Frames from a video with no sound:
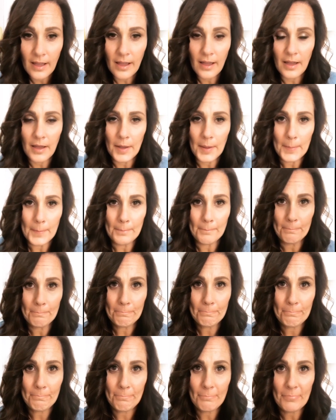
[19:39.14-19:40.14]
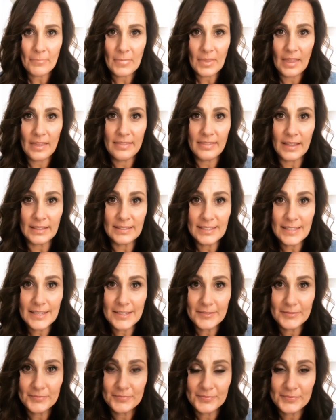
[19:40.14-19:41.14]
That's
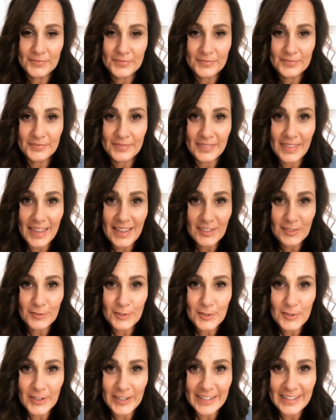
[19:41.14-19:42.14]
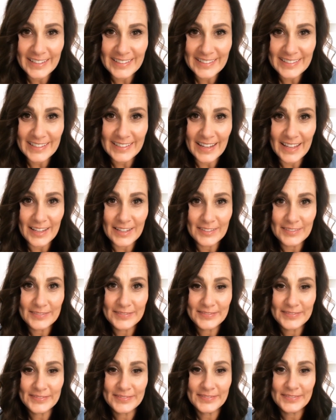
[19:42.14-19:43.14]
it. Thanks for joining us today.
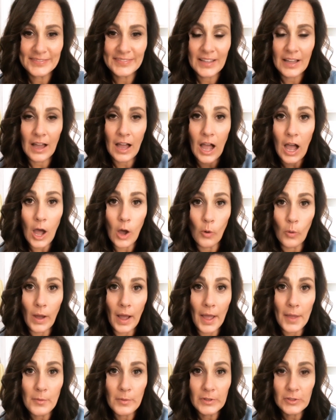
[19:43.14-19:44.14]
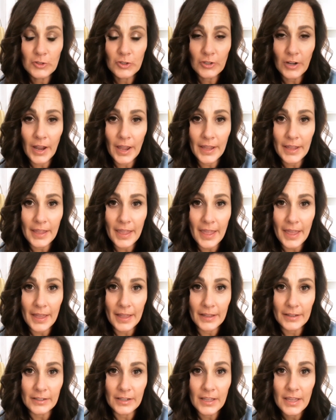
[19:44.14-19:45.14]
Oh, I will try
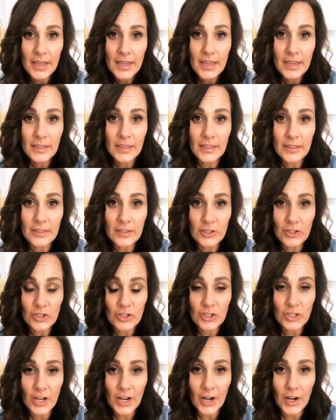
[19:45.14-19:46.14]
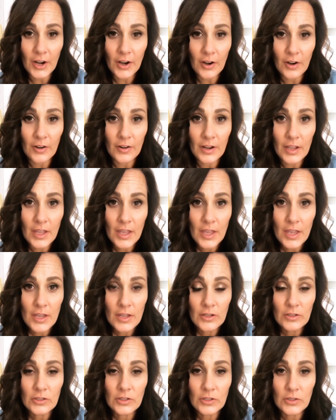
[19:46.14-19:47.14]
and get this shared
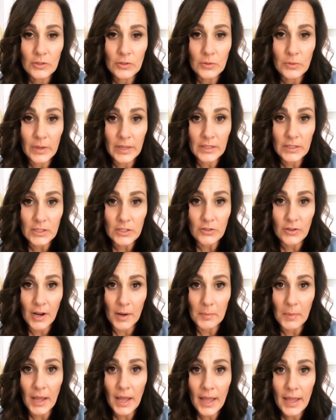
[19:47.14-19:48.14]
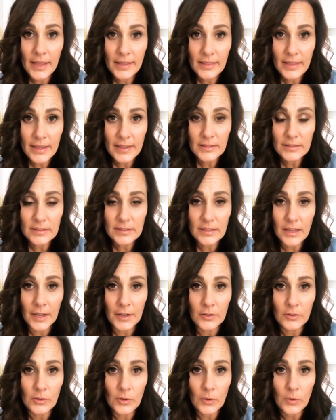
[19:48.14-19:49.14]
to Instagram highlights.
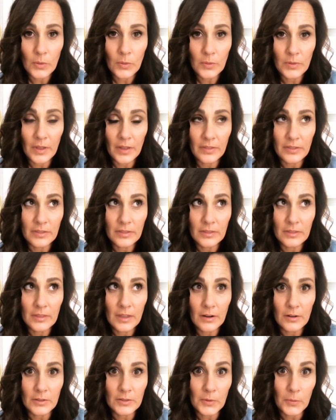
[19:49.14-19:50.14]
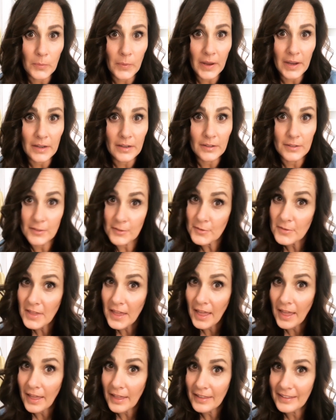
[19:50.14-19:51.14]
I know that there's a way to do
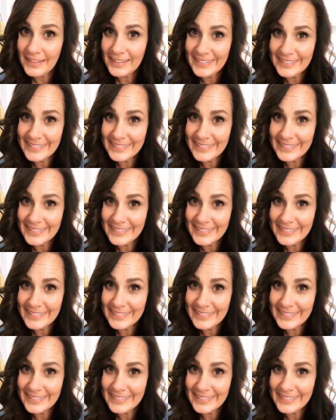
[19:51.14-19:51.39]
that.